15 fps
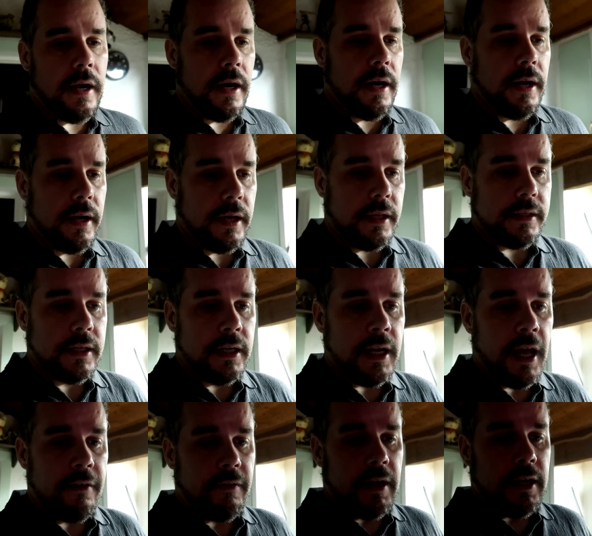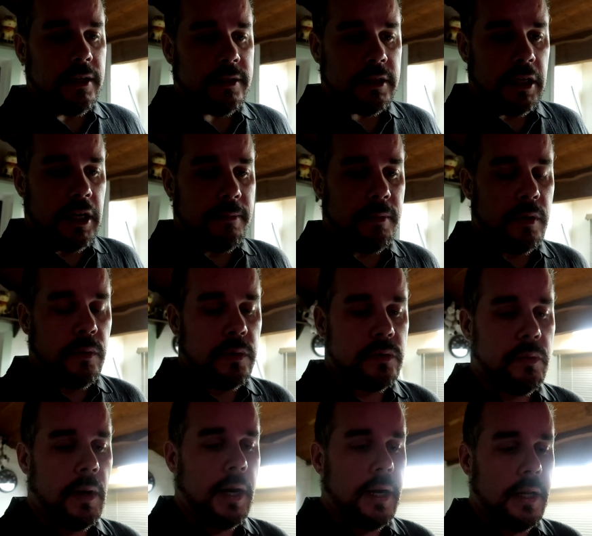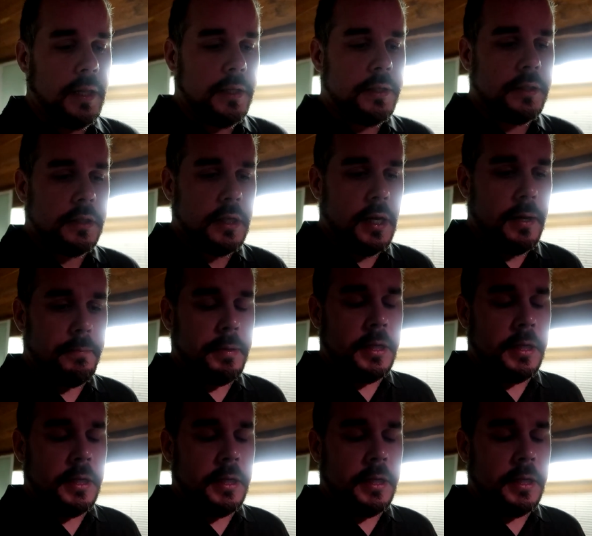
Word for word: Uh, it didn't have AC, but it was wireless uh,